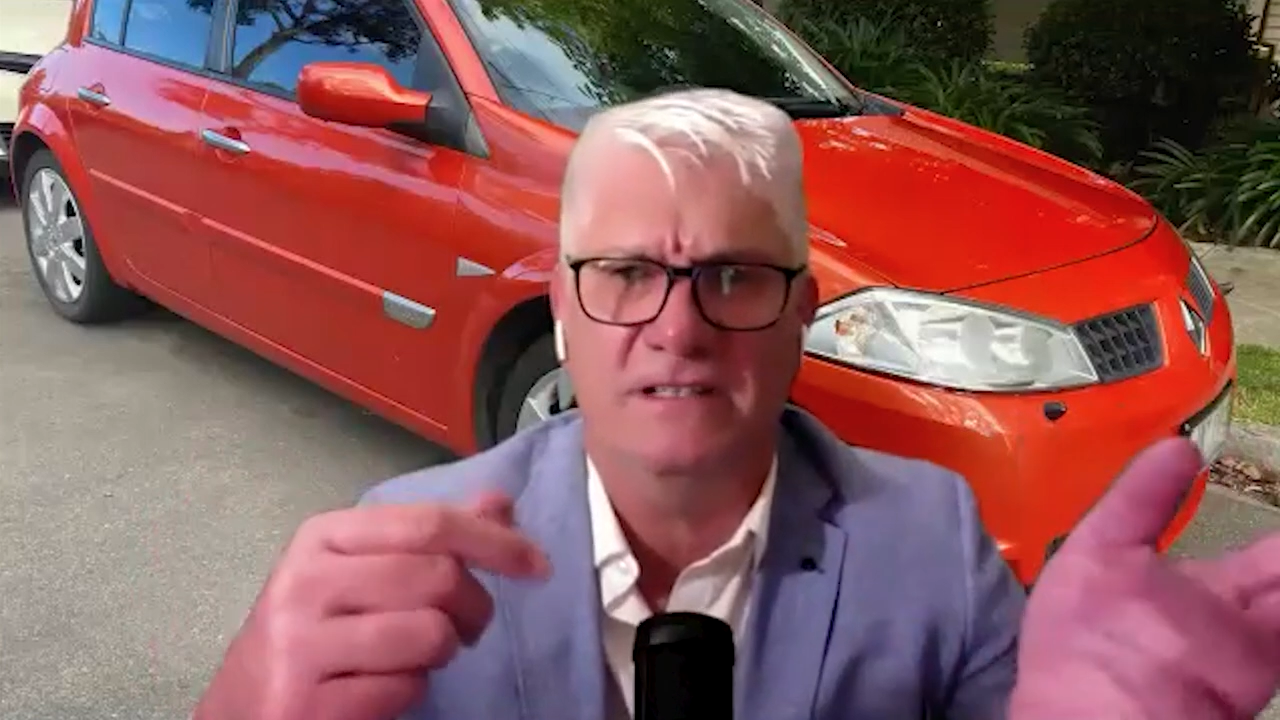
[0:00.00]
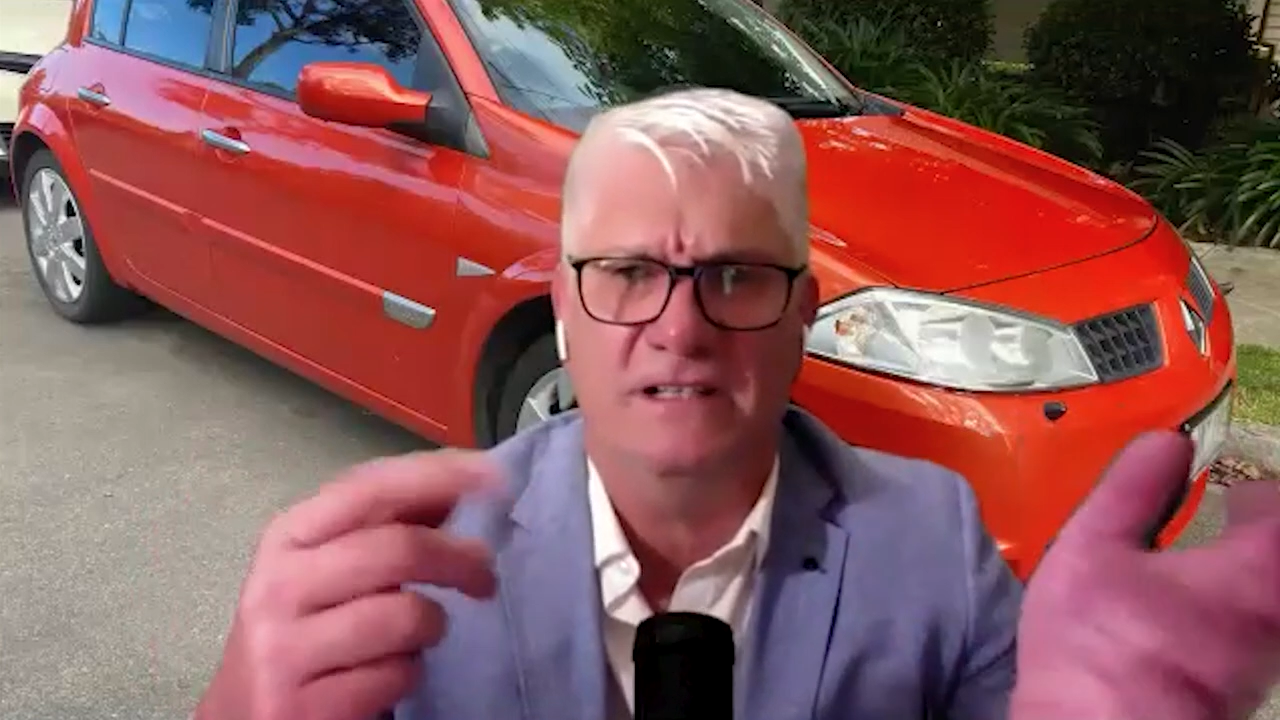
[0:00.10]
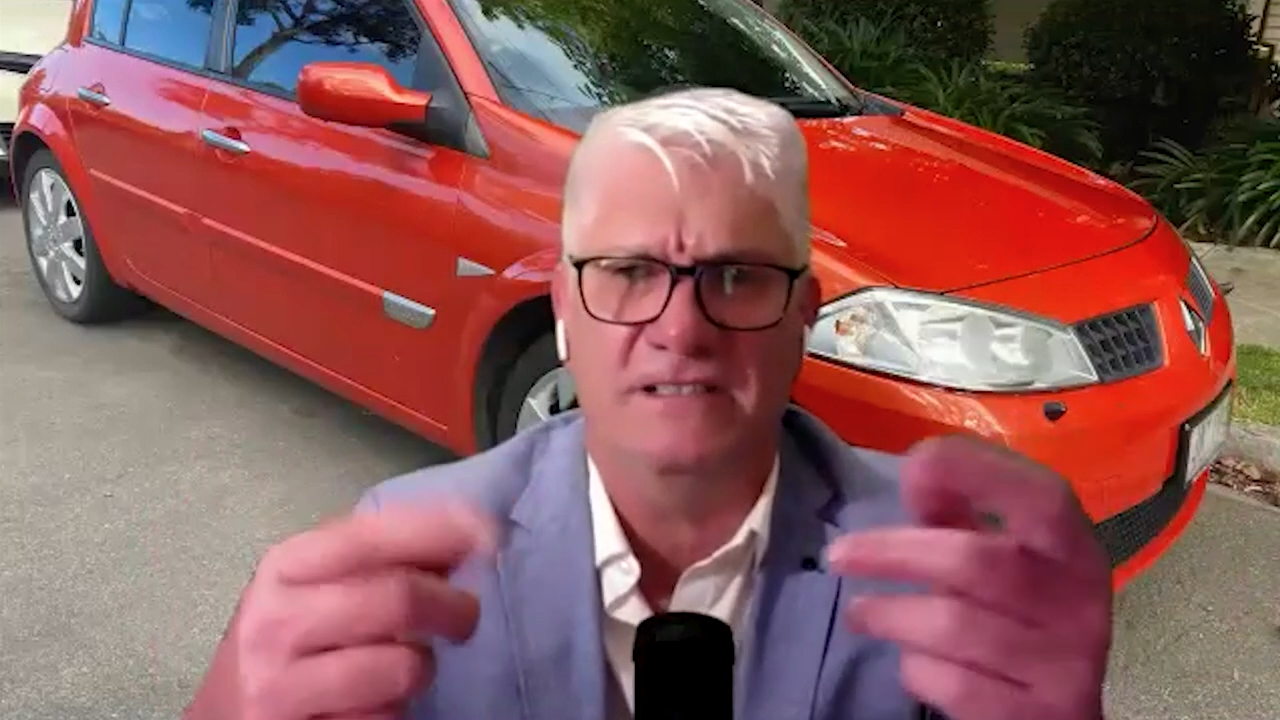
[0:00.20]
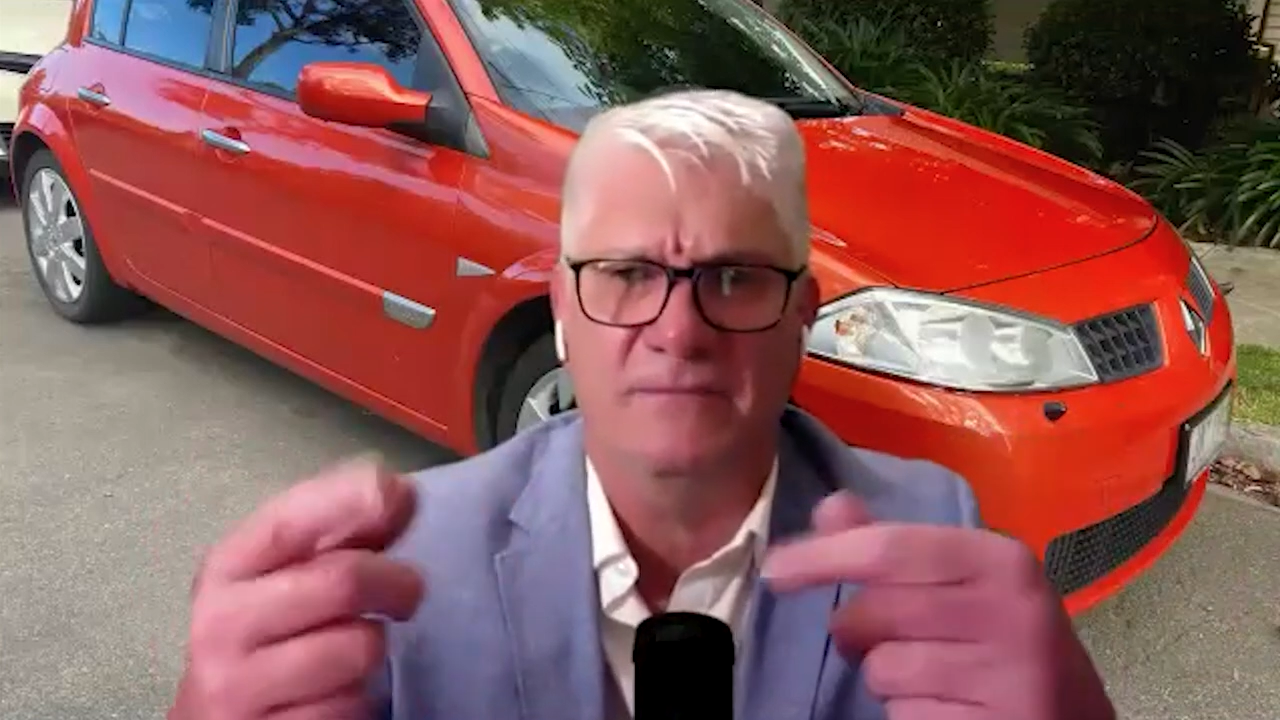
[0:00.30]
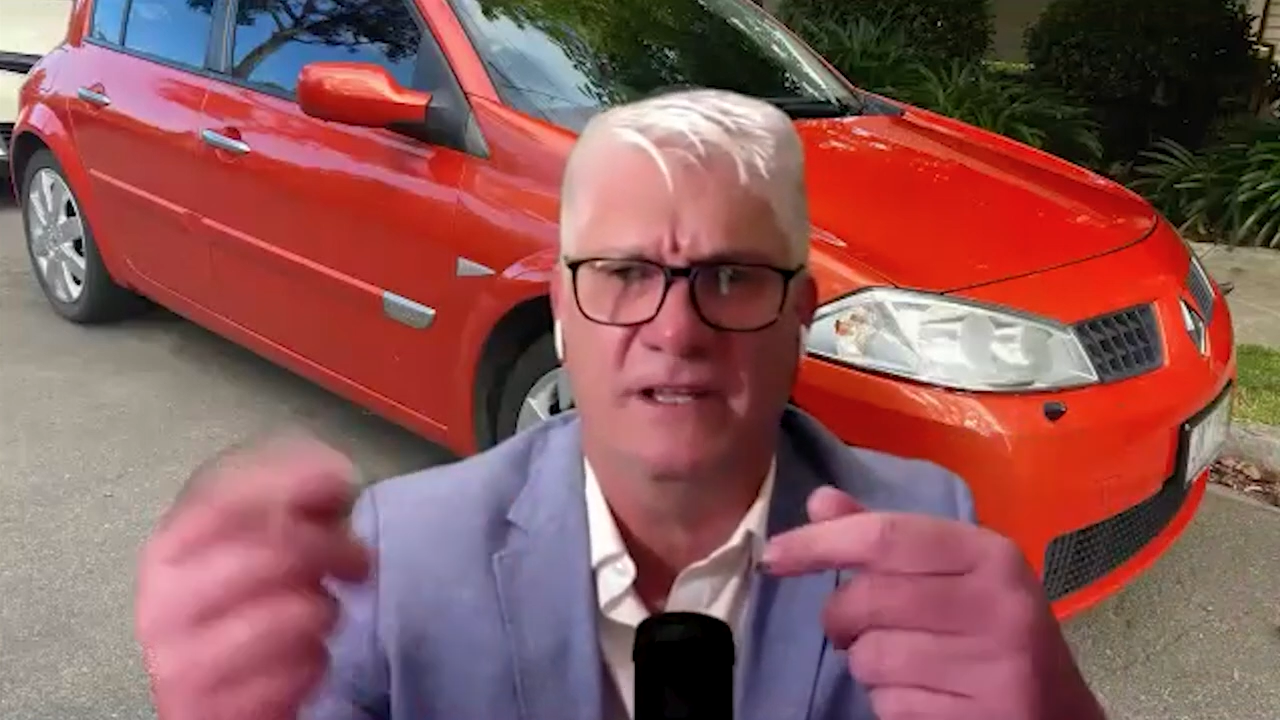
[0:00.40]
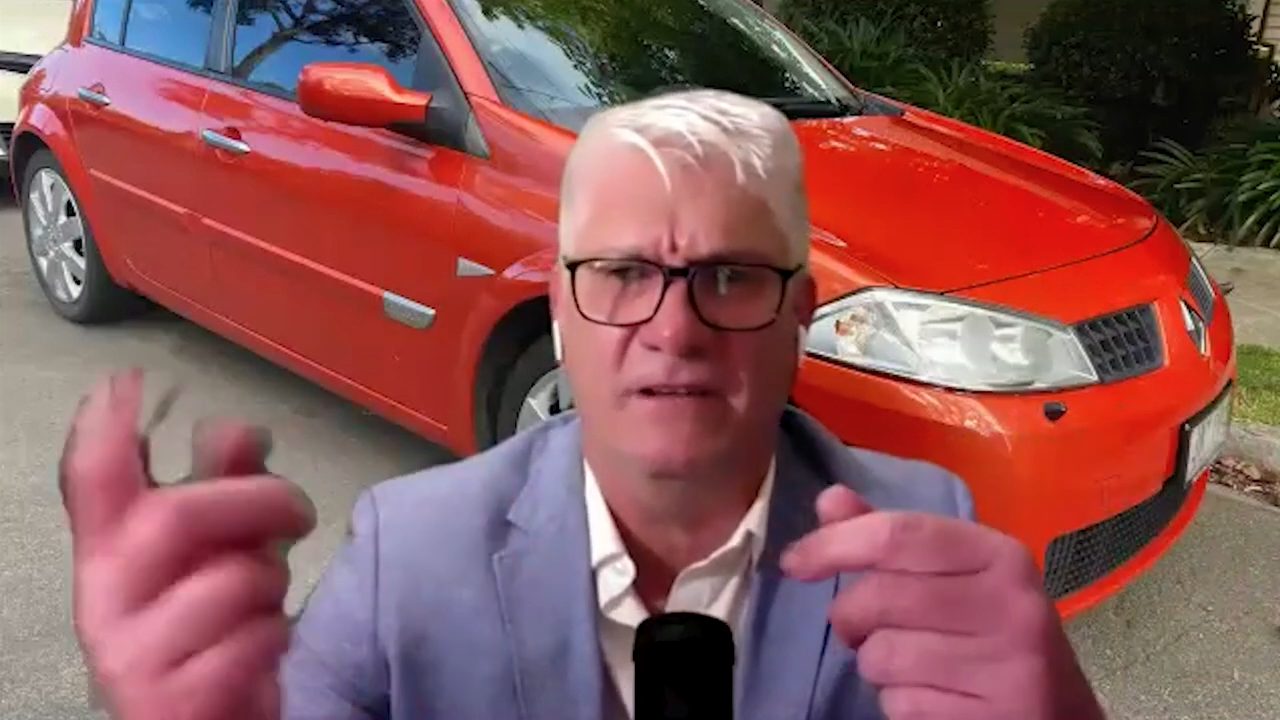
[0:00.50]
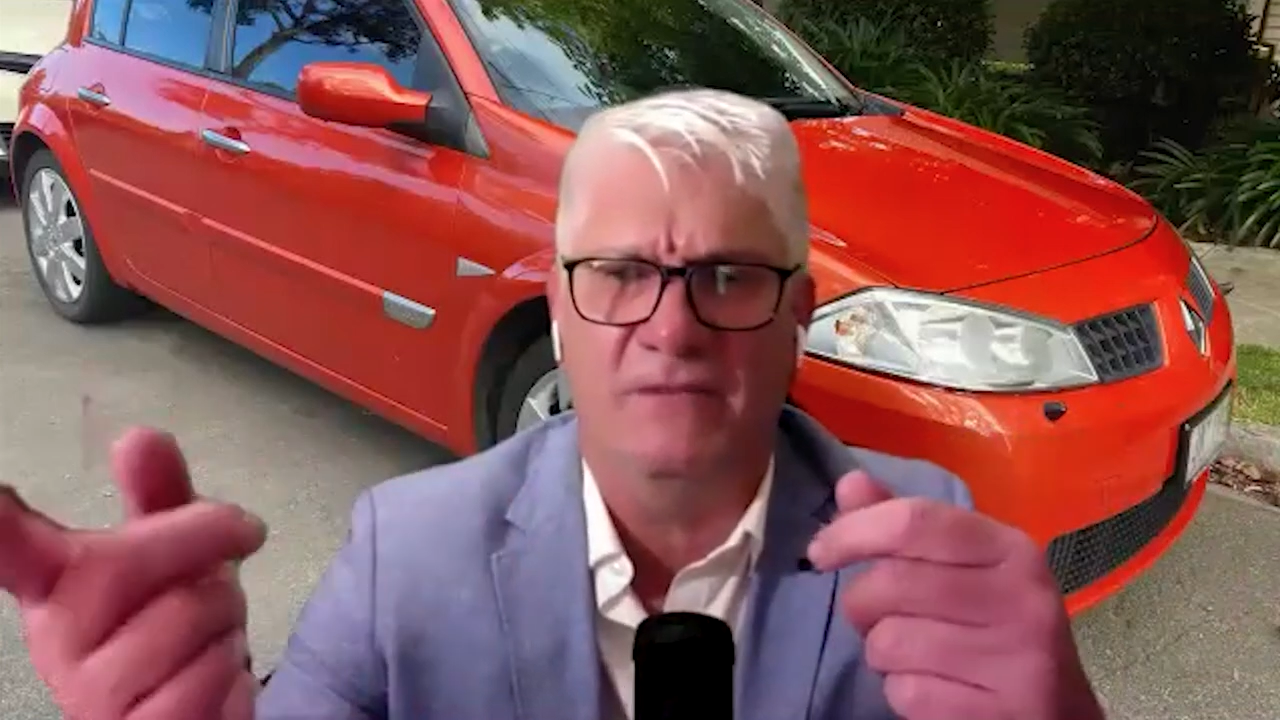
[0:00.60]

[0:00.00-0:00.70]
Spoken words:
tell us about,